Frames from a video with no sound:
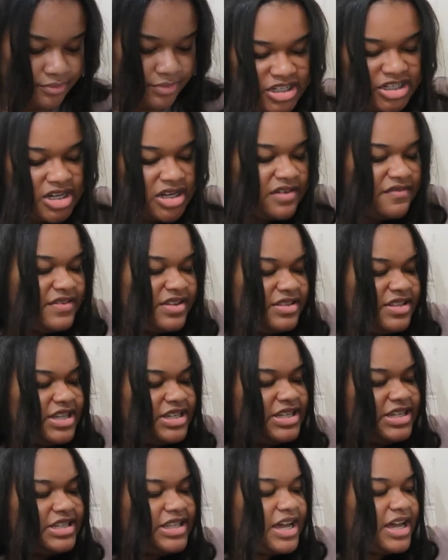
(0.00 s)
sure if
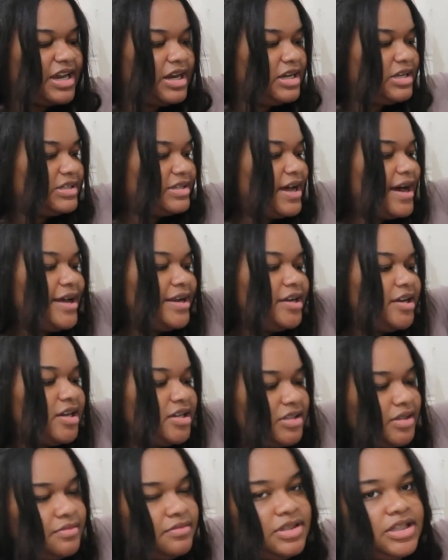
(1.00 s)
this is like a designer or
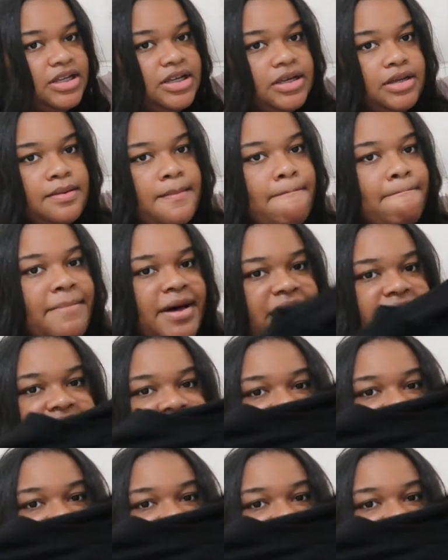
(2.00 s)
something, but